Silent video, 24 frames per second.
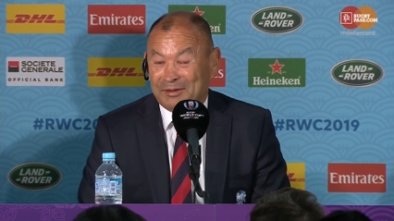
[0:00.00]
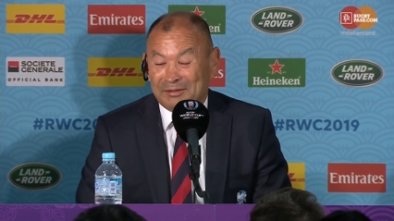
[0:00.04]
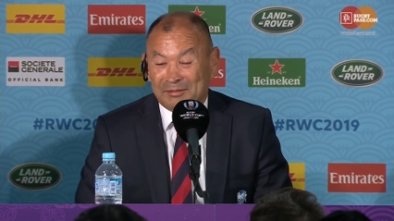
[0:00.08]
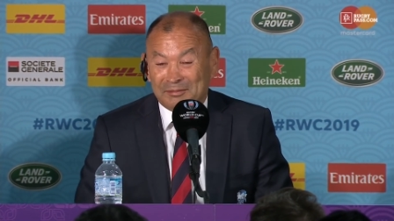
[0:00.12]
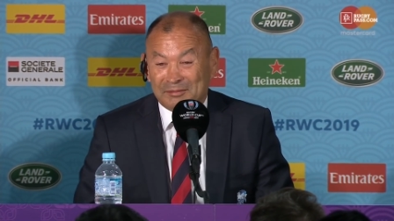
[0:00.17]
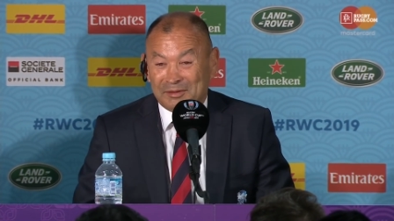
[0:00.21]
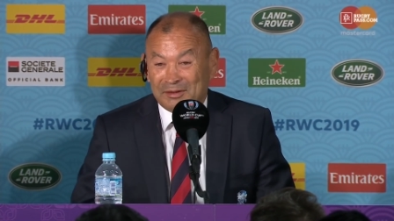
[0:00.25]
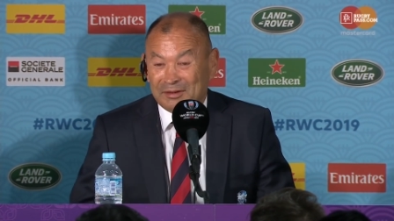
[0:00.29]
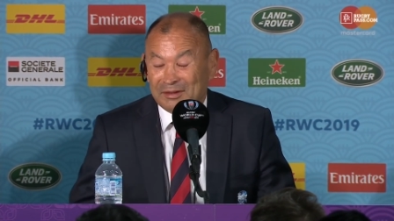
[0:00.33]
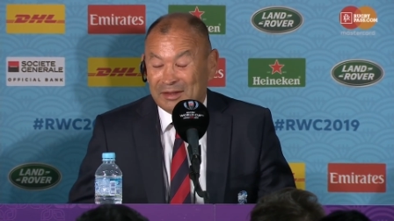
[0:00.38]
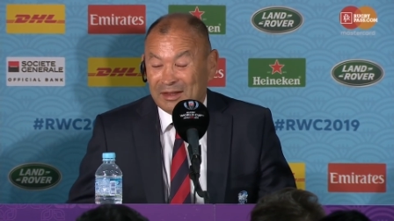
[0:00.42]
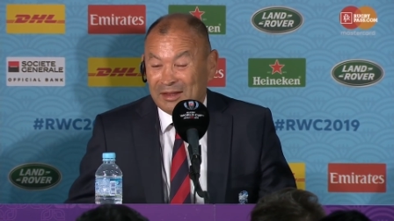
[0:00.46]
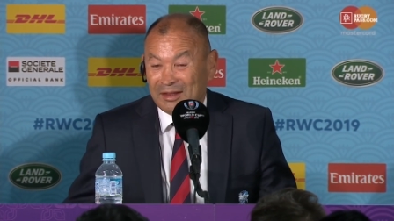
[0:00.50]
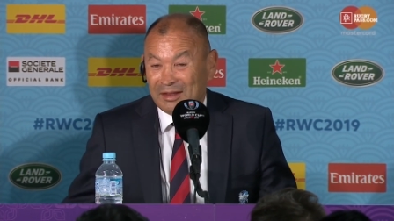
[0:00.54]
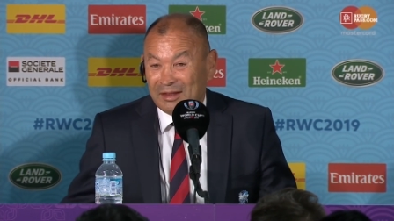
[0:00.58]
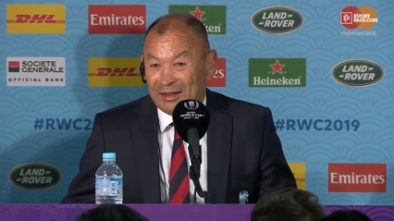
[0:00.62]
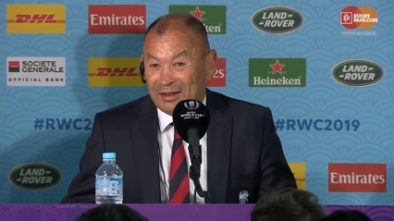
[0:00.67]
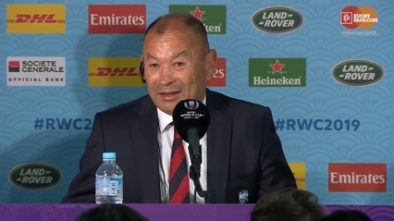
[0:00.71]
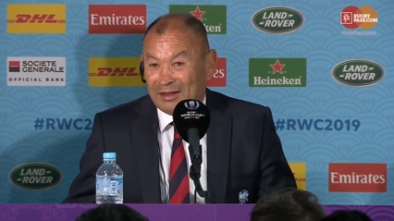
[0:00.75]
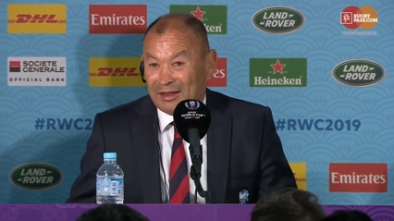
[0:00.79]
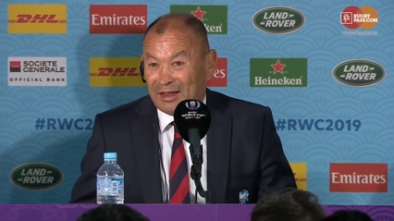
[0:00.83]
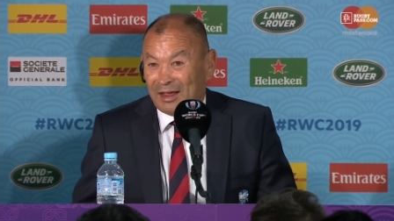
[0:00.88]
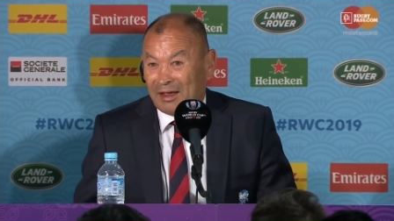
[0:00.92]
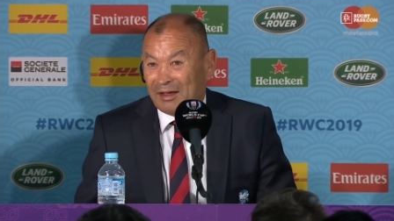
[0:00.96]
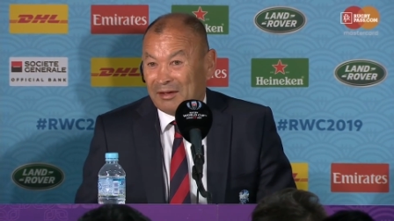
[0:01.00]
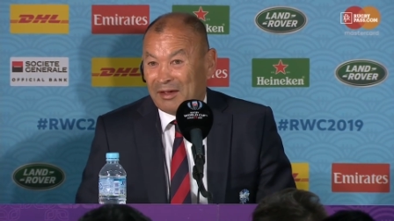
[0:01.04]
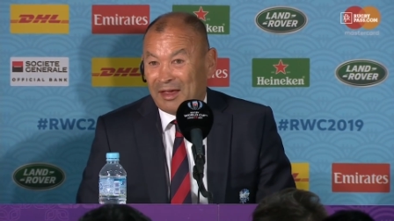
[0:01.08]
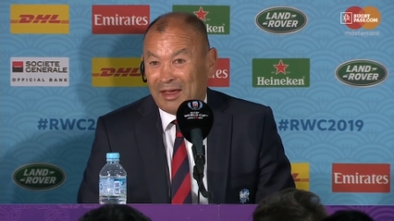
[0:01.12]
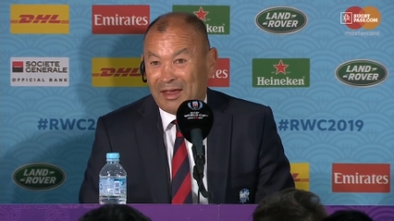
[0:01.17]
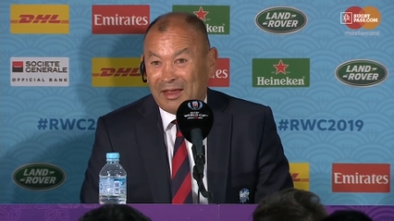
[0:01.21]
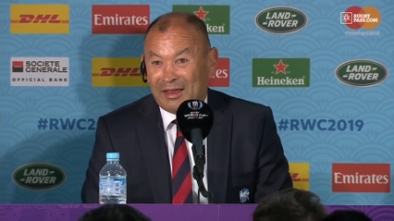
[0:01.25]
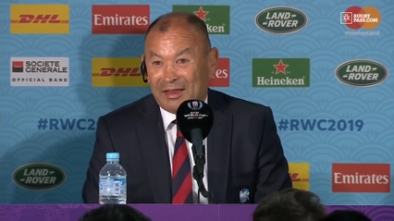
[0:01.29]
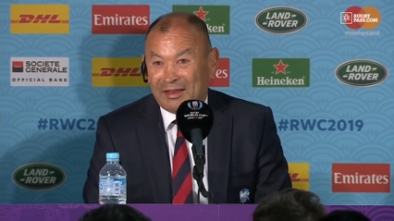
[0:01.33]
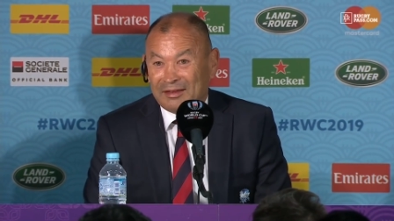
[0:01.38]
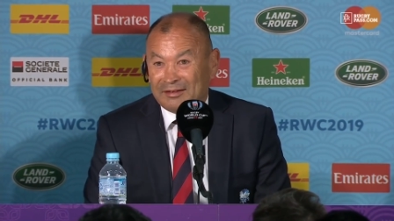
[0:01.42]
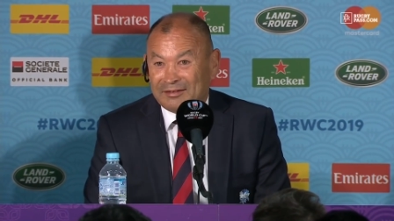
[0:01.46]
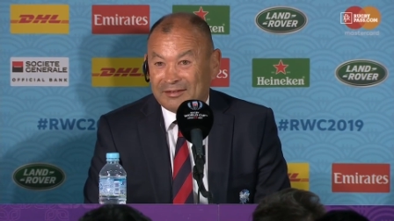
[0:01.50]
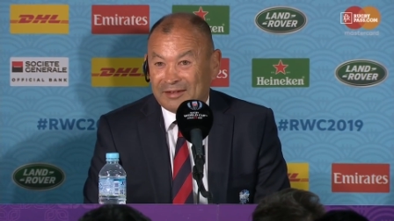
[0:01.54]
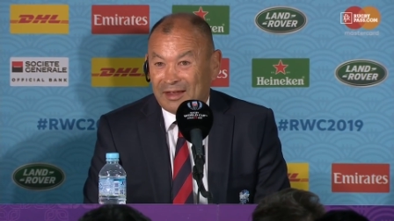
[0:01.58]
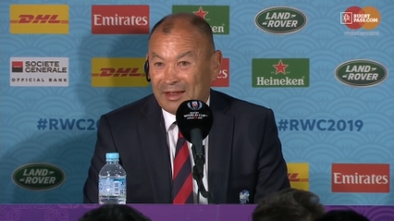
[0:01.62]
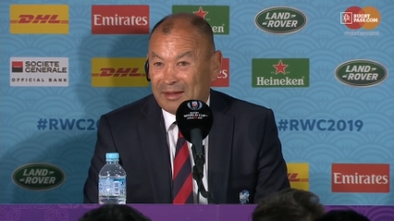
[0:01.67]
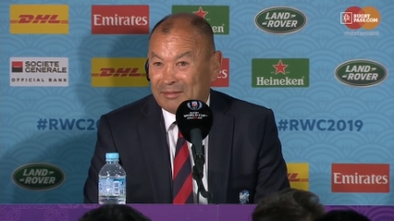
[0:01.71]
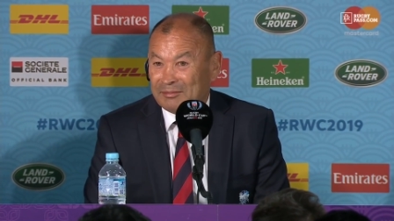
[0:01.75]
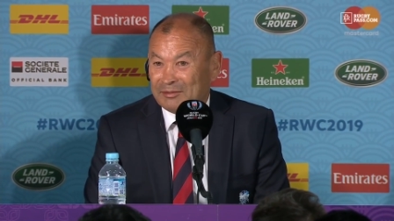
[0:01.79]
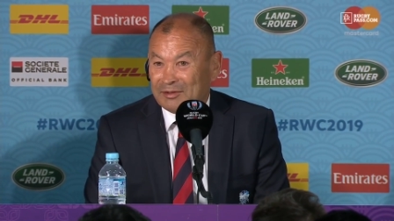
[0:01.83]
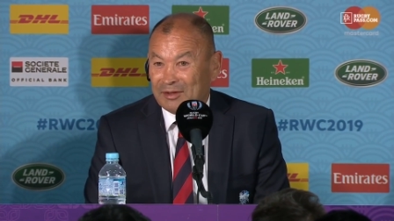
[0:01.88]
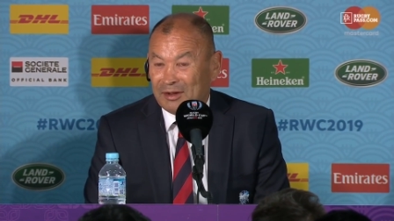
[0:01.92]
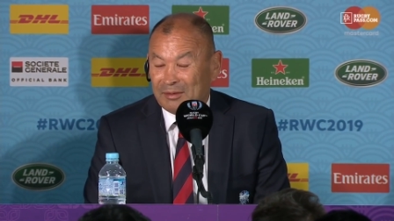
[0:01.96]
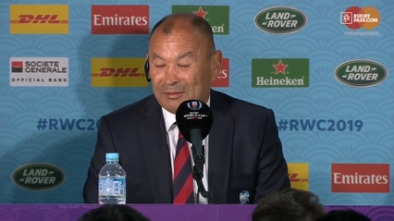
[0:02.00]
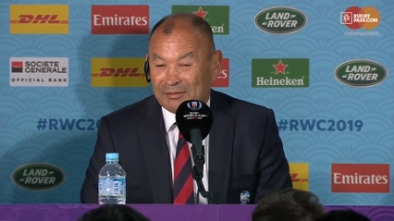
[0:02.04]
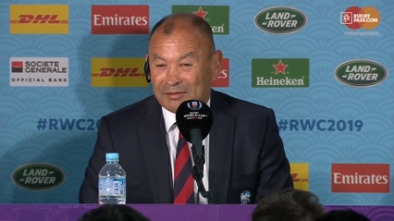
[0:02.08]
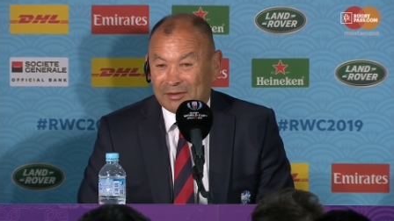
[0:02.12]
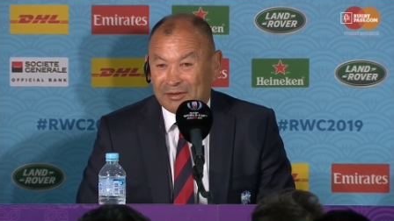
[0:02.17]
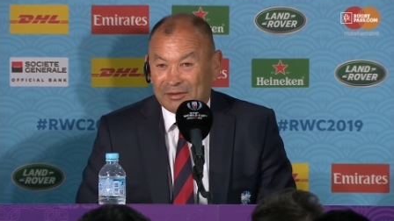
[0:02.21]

But, um, you know, at the same time,